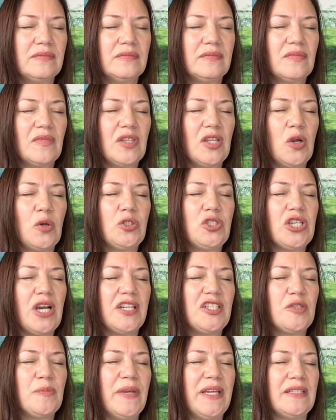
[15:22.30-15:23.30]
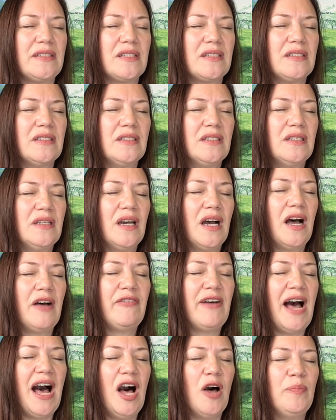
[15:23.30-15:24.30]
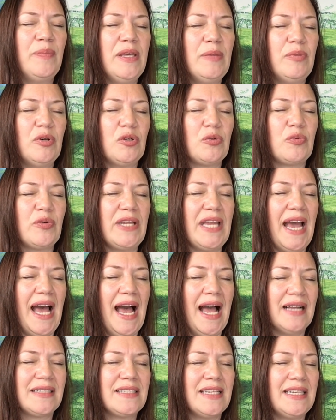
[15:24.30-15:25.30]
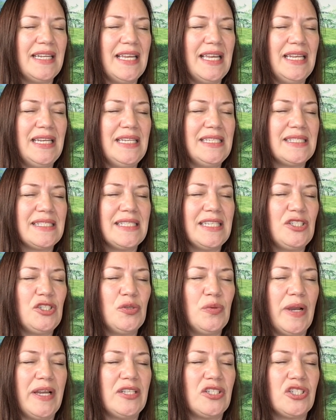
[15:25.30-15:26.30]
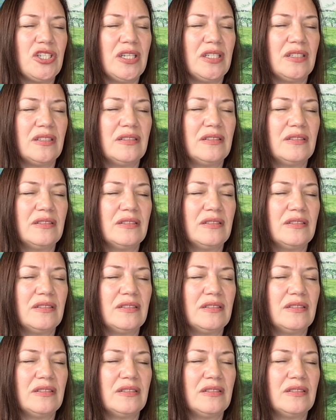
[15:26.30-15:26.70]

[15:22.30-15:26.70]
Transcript: No judgment of how people react in any situation.